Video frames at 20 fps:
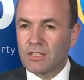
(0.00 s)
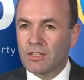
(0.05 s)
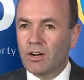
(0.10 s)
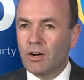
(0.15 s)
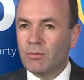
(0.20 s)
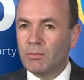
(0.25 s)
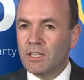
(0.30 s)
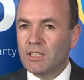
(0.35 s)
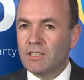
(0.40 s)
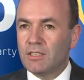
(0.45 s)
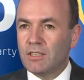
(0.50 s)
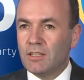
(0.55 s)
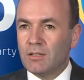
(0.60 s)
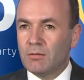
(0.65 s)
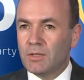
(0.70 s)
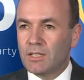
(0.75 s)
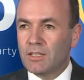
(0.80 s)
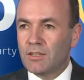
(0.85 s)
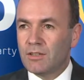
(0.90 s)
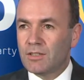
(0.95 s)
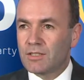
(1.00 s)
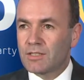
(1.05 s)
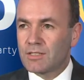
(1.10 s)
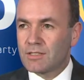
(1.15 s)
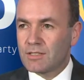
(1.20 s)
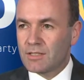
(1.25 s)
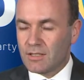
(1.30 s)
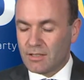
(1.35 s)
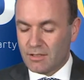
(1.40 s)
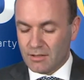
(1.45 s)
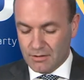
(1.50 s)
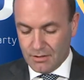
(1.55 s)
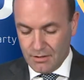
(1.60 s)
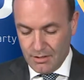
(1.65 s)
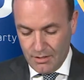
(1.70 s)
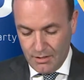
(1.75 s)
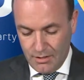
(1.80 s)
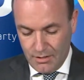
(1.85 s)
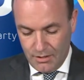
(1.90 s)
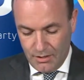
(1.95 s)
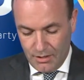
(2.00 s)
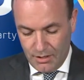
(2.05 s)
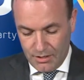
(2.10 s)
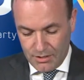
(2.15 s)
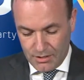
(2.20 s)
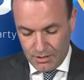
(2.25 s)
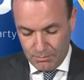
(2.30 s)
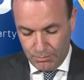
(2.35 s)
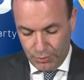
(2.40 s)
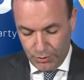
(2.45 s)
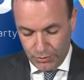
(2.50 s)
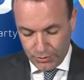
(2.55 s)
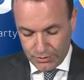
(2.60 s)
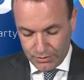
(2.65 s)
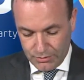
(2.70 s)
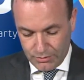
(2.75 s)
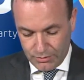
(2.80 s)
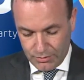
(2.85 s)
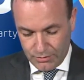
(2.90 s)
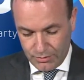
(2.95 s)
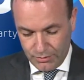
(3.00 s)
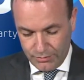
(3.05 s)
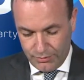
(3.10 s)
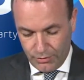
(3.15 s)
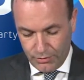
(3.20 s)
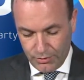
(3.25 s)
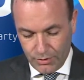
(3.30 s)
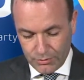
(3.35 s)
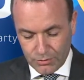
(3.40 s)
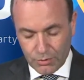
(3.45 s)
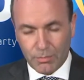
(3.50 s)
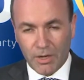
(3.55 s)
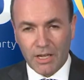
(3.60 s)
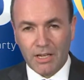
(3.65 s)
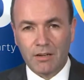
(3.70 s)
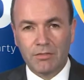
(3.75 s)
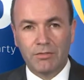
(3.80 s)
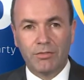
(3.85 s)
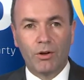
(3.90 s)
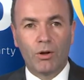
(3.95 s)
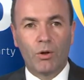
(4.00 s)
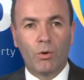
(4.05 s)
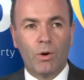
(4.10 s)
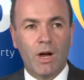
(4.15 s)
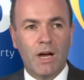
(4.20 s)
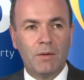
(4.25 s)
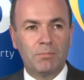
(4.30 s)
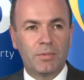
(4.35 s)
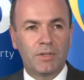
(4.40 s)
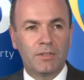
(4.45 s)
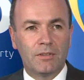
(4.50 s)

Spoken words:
committee, because it is important to make a follow-up.